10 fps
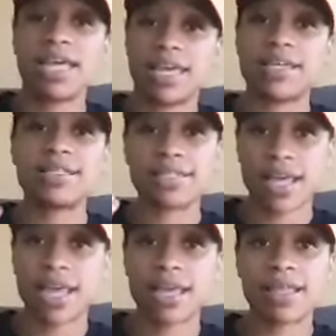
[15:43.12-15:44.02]
It is
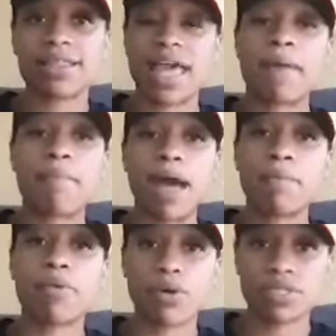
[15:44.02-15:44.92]
saying that my
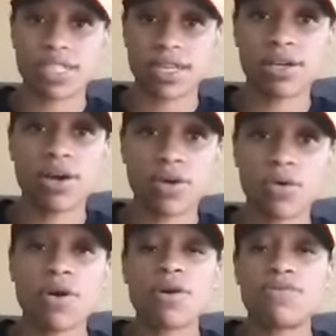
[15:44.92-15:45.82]
protein
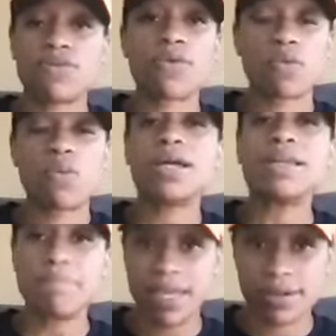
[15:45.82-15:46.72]
goal for
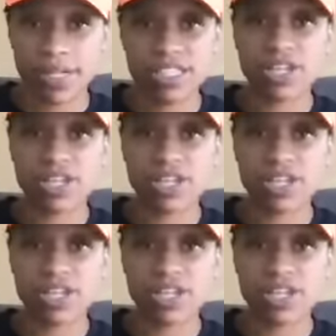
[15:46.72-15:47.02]
one meal is